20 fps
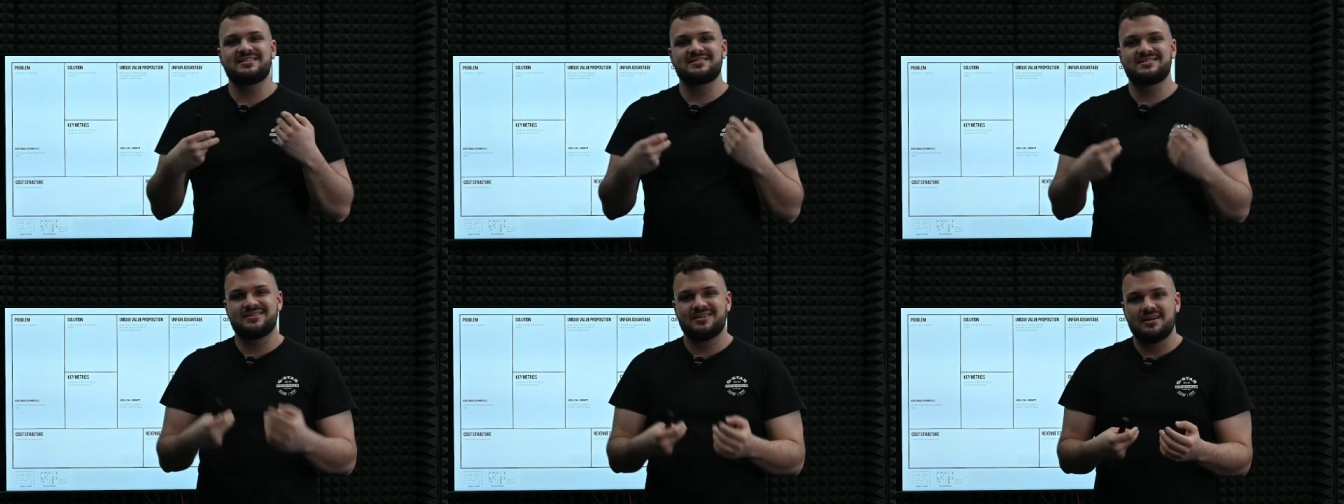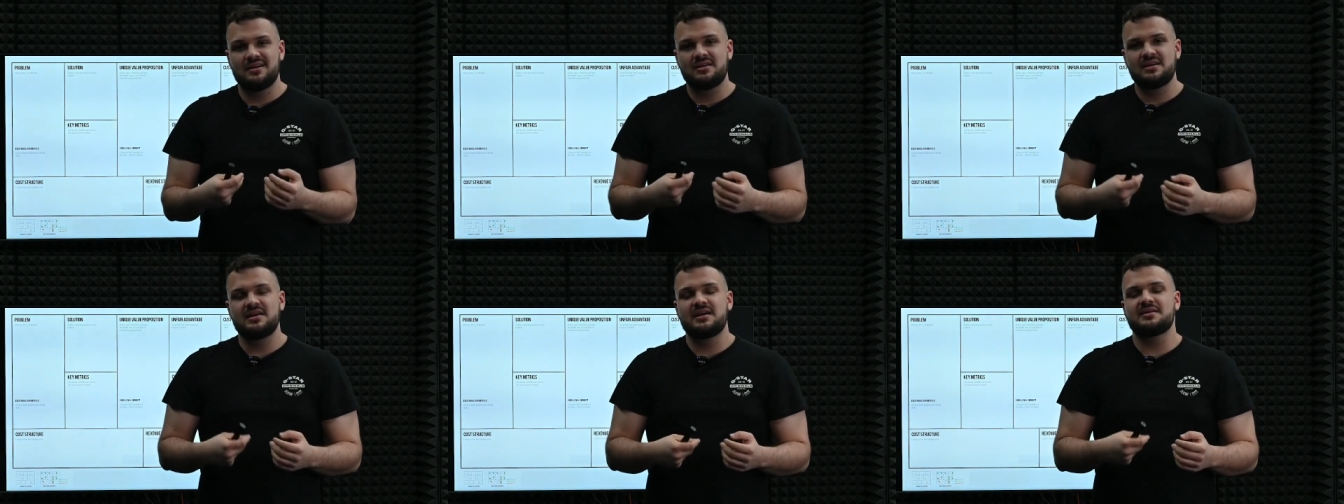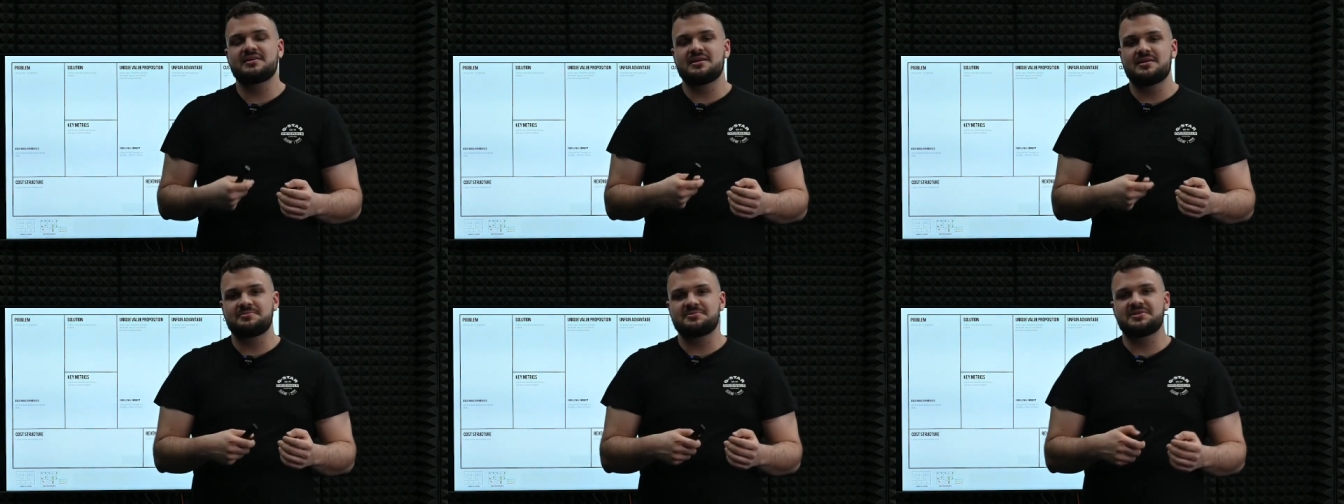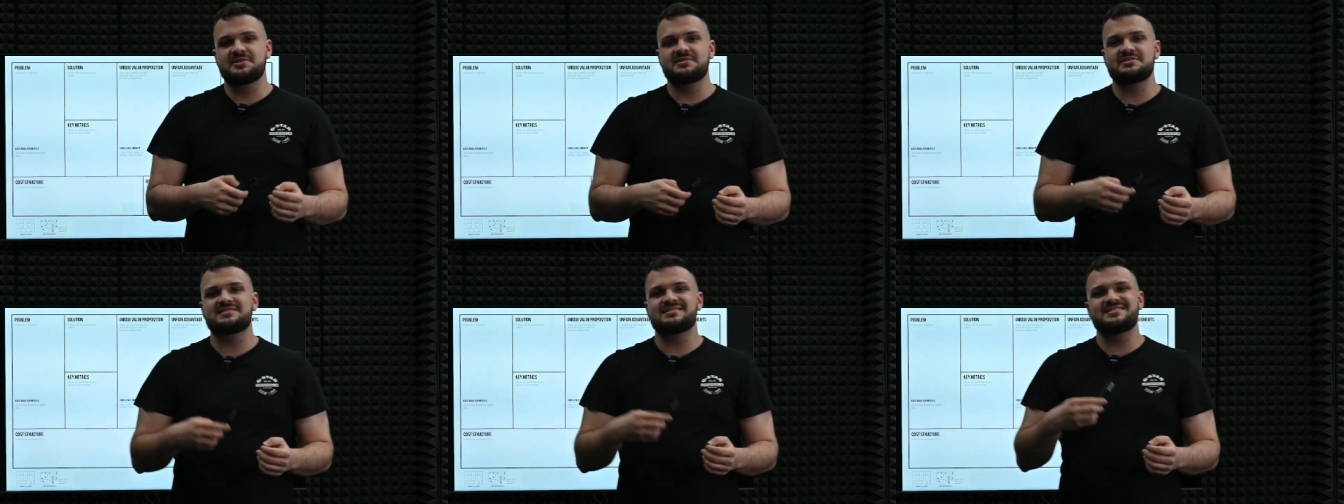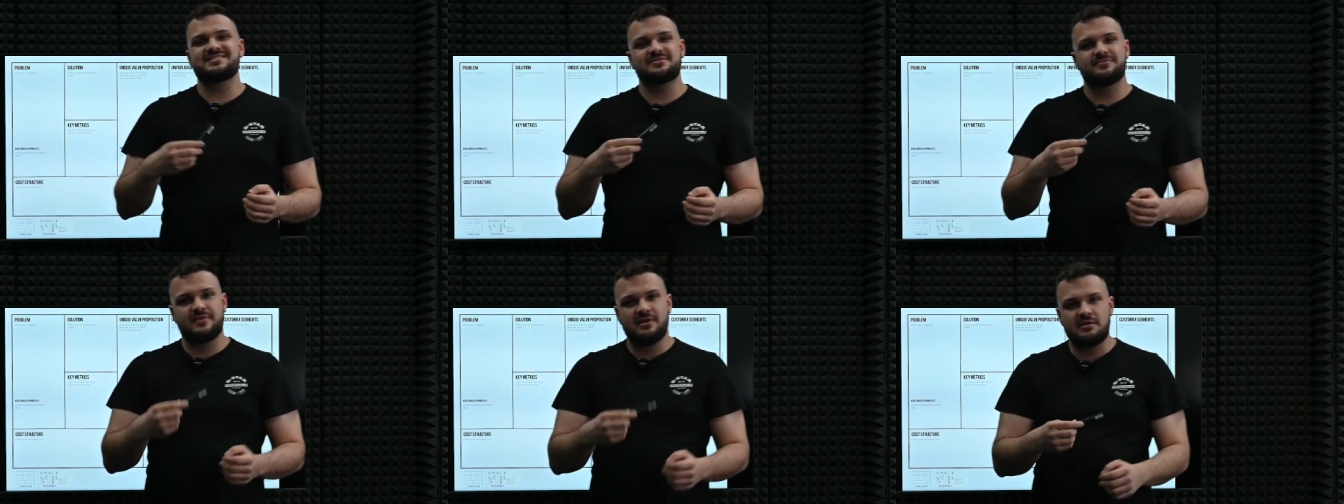the early adopters
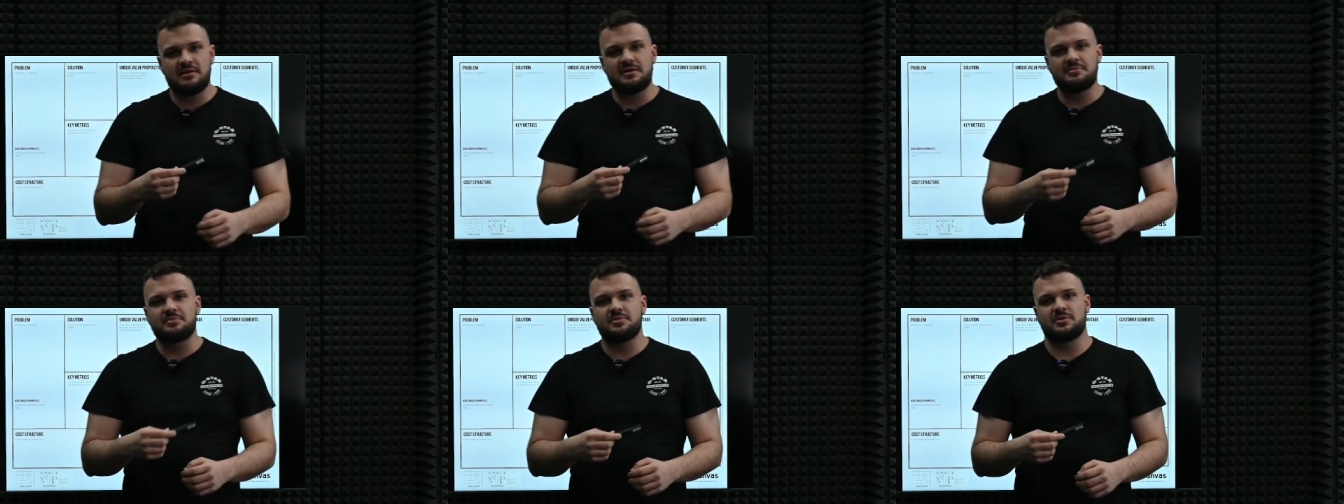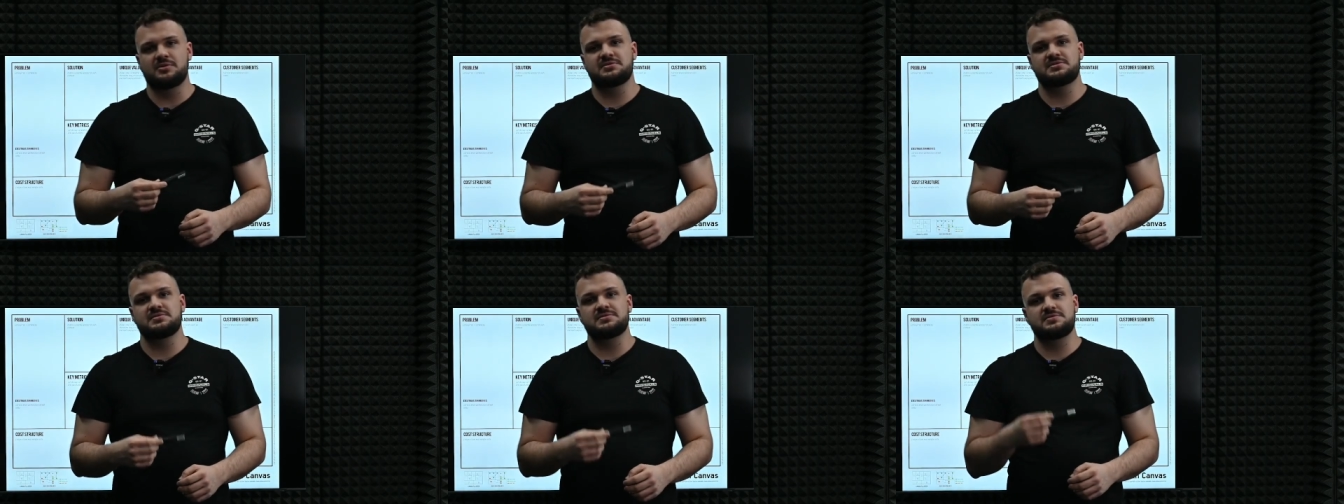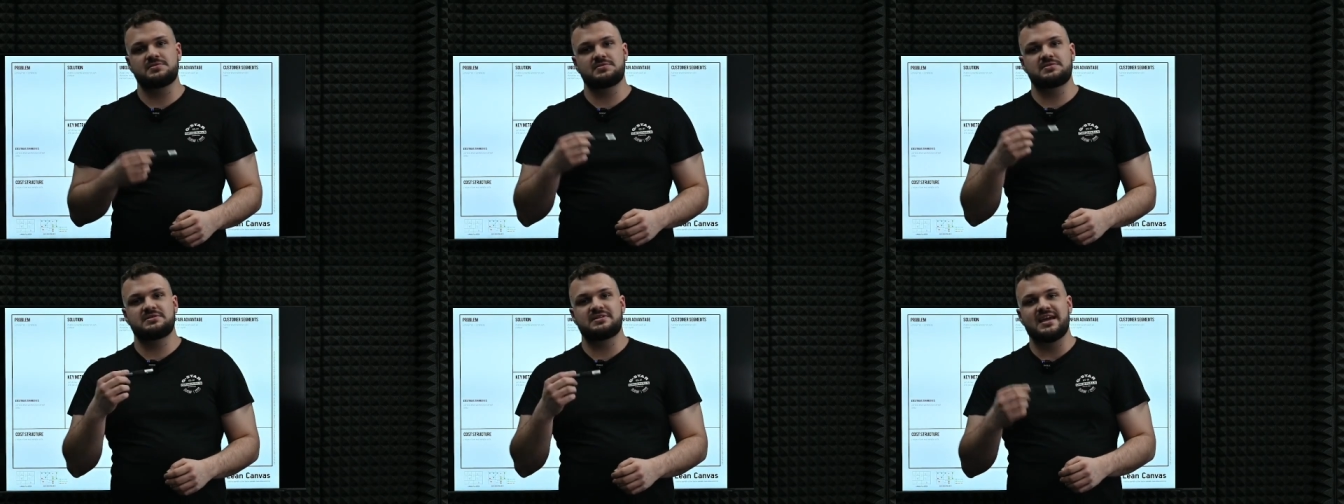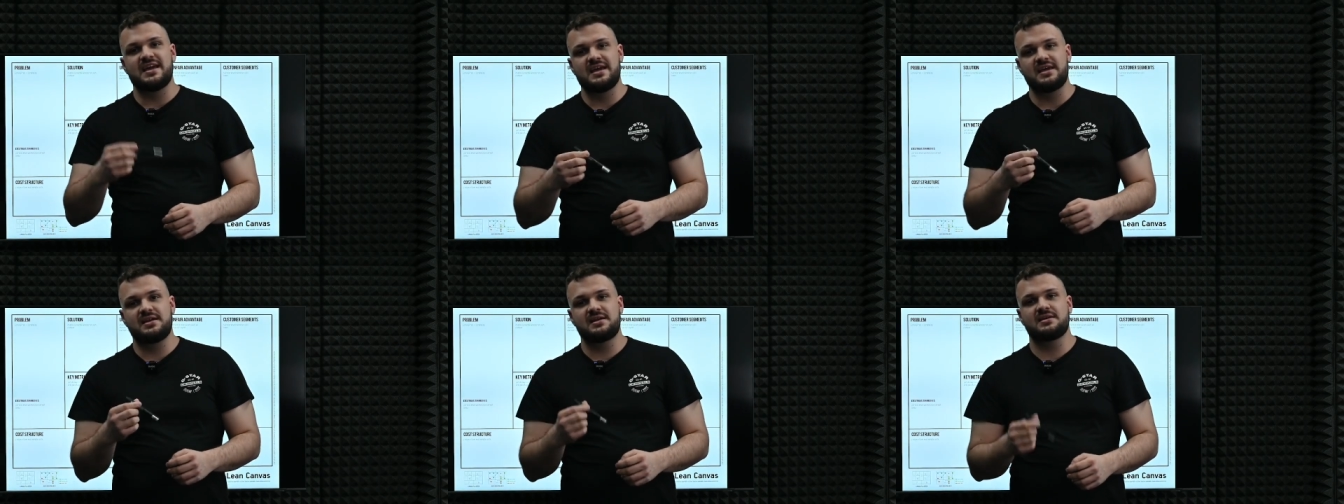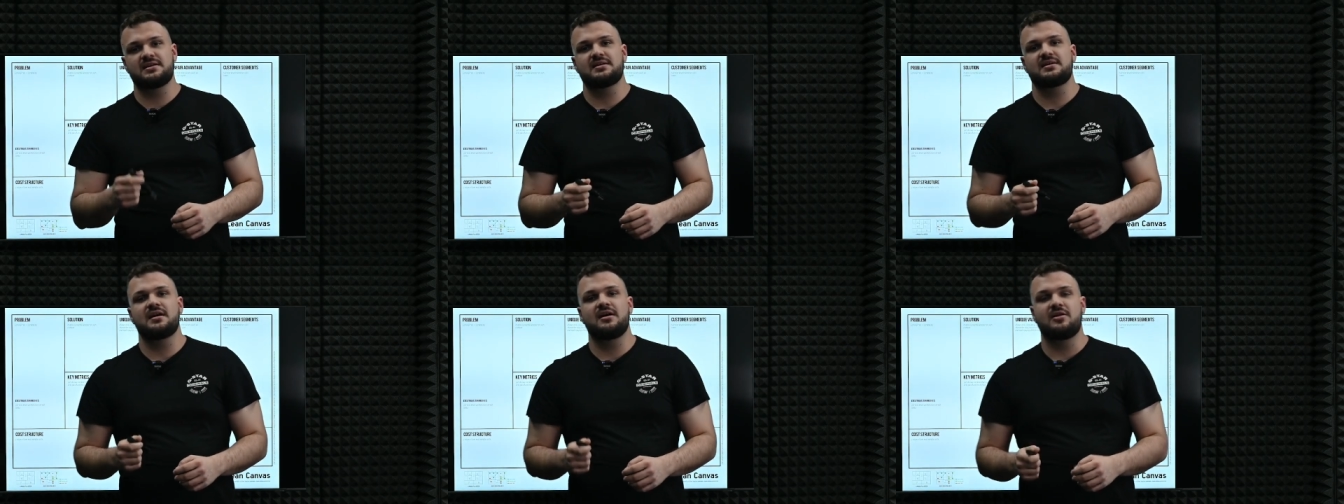is very important to take
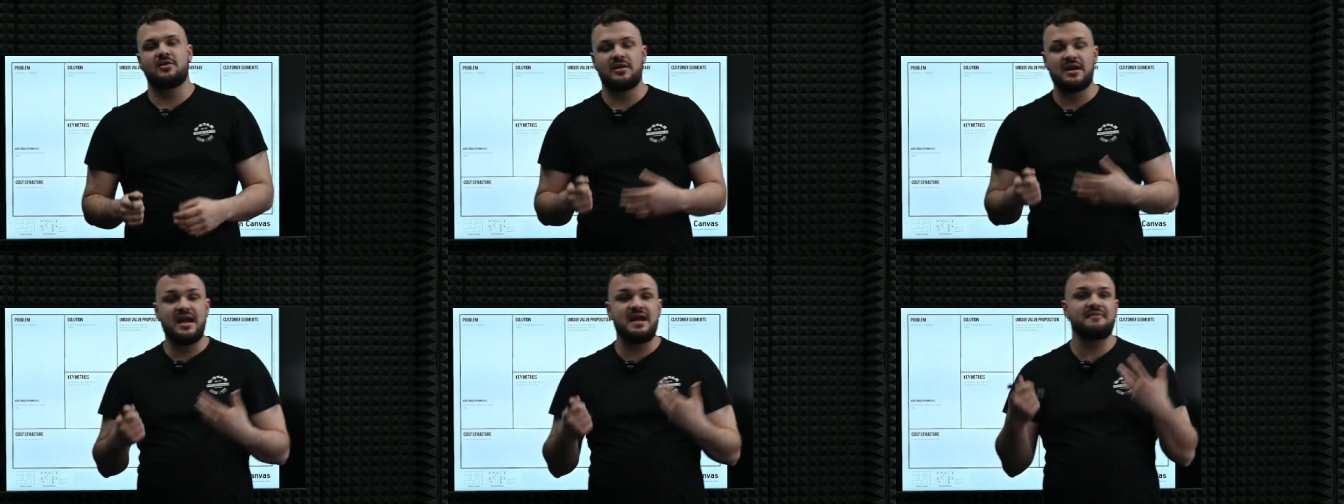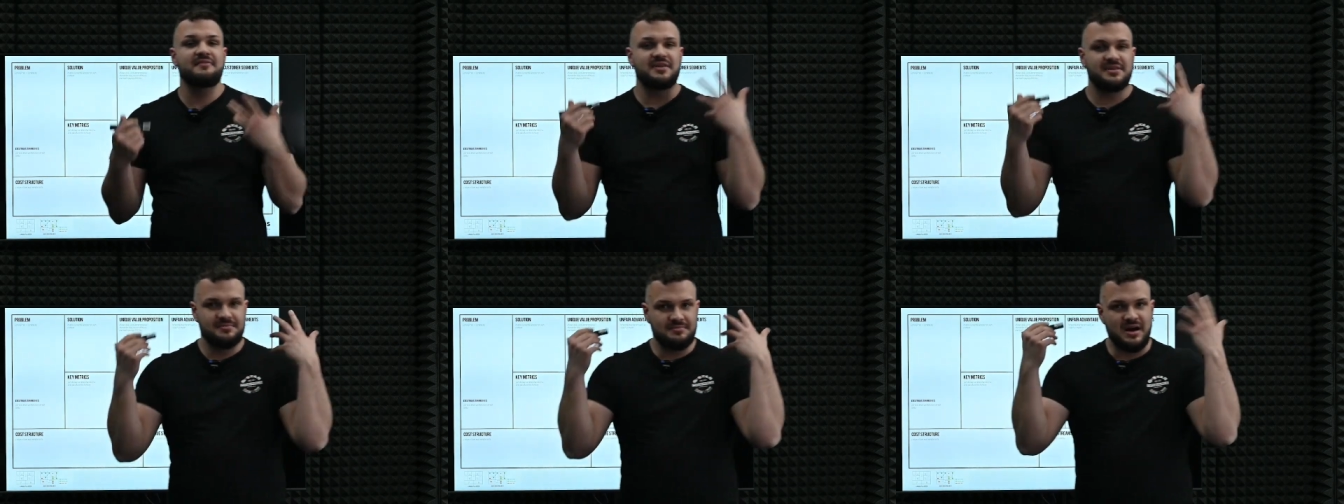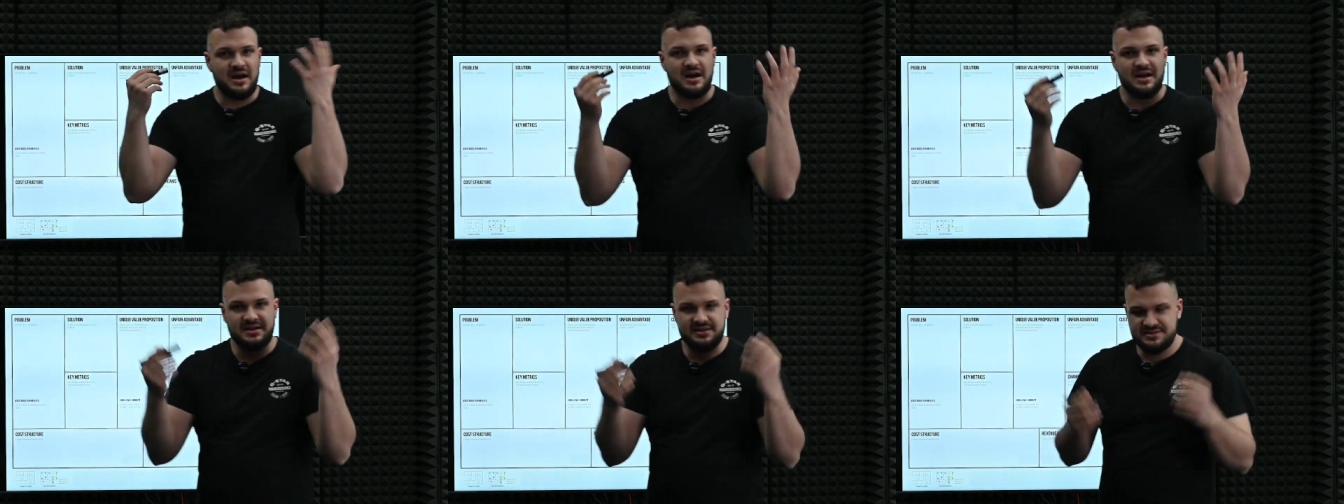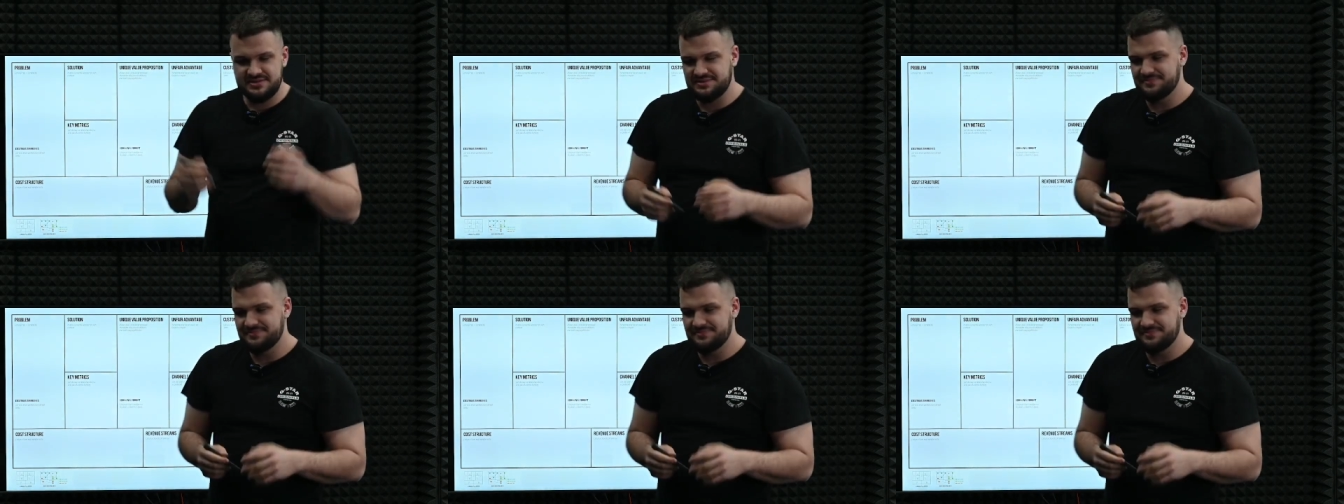or have in mind.